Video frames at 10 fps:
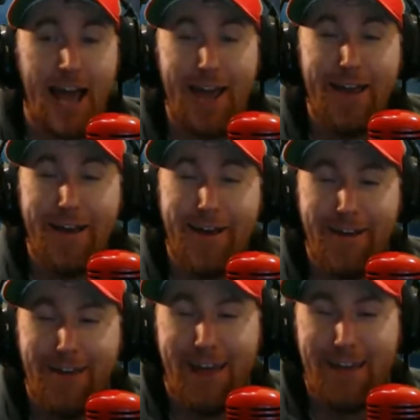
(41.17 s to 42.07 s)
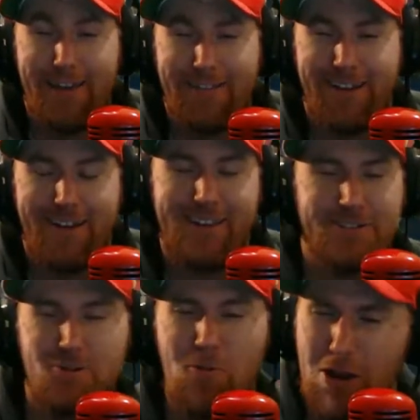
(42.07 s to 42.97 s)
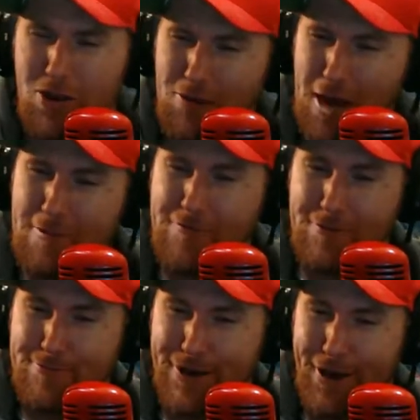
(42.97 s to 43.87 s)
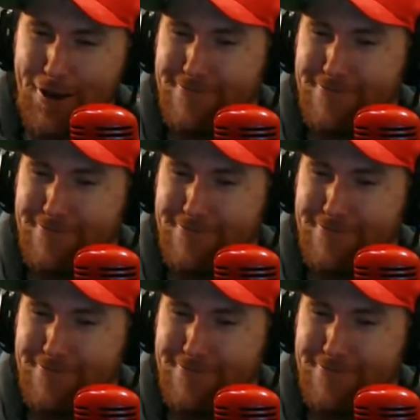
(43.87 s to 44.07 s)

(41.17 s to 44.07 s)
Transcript: yeah, yeah, yeah, yeah. So where are you coming from, sir?